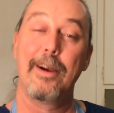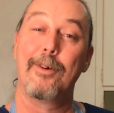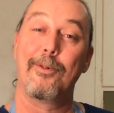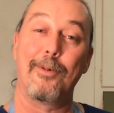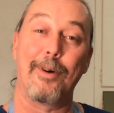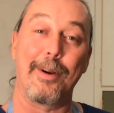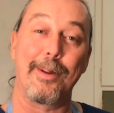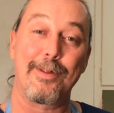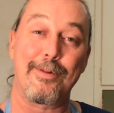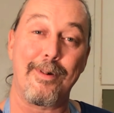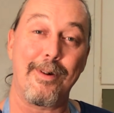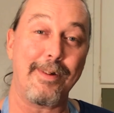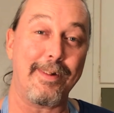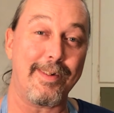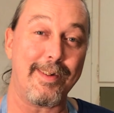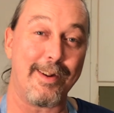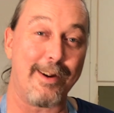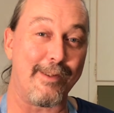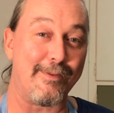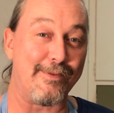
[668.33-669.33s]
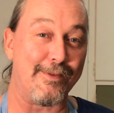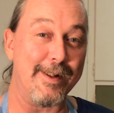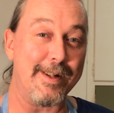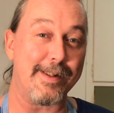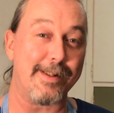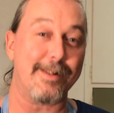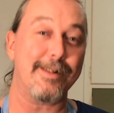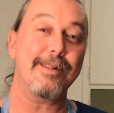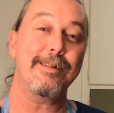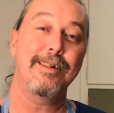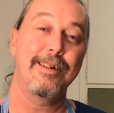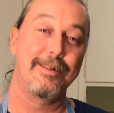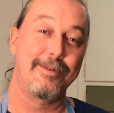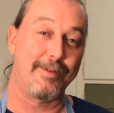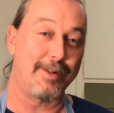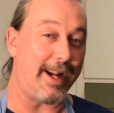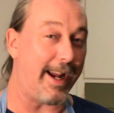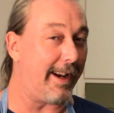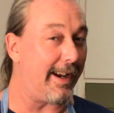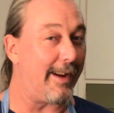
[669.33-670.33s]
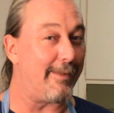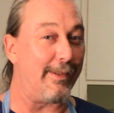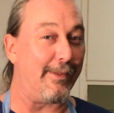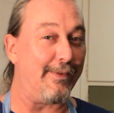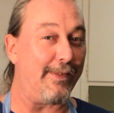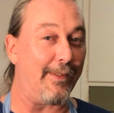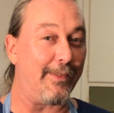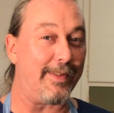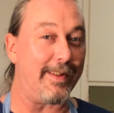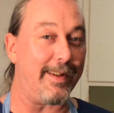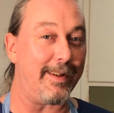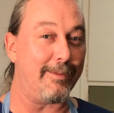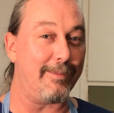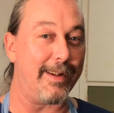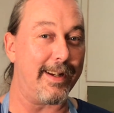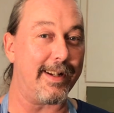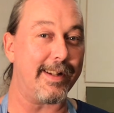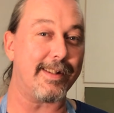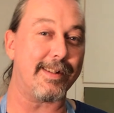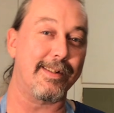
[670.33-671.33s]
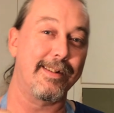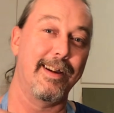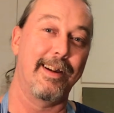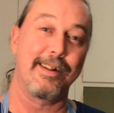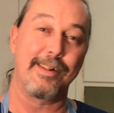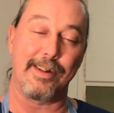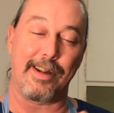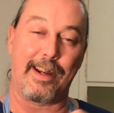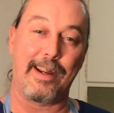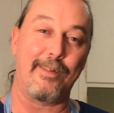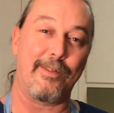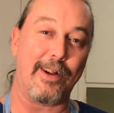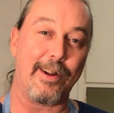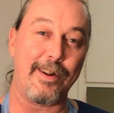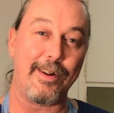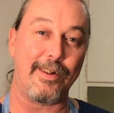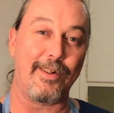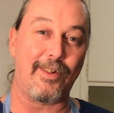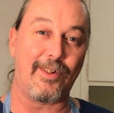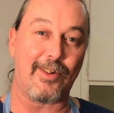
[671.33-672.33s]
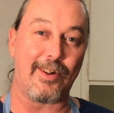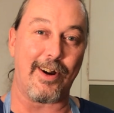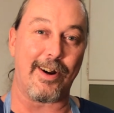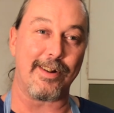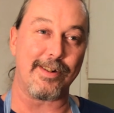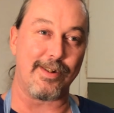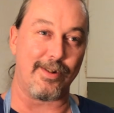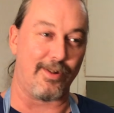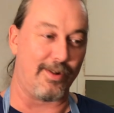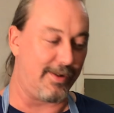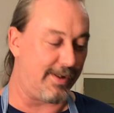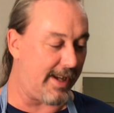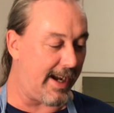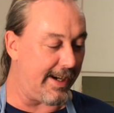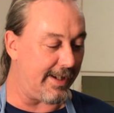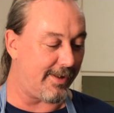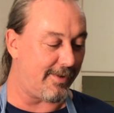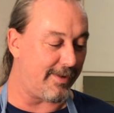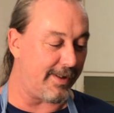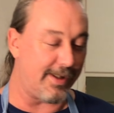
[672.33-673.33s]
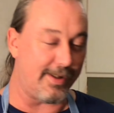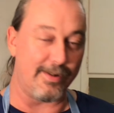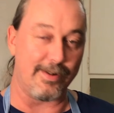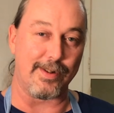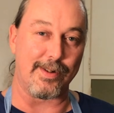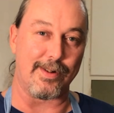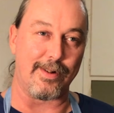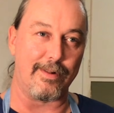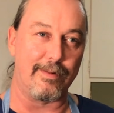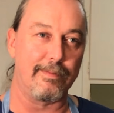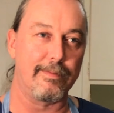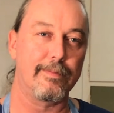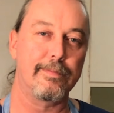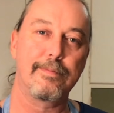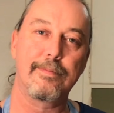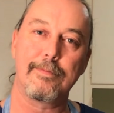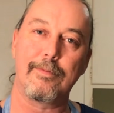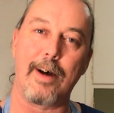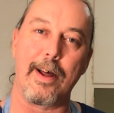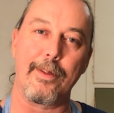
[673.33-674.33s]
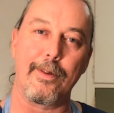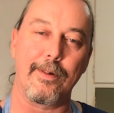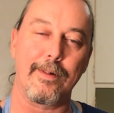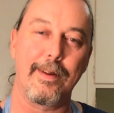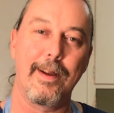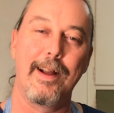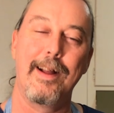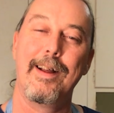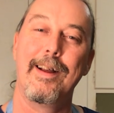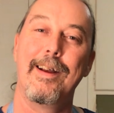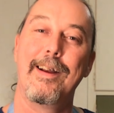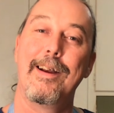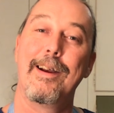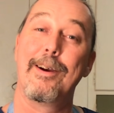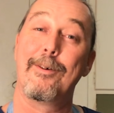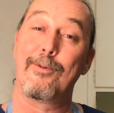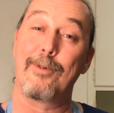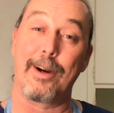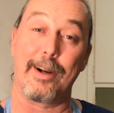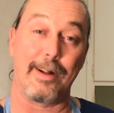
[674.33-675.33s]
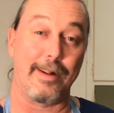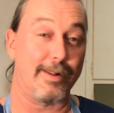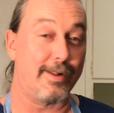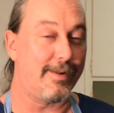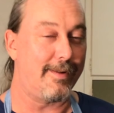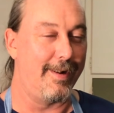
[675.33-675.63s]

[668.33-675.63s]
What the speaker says: We're gonna throw this in our freezer, check it every 15 minutes to give it a good stir so those ice crystals are, we're gonna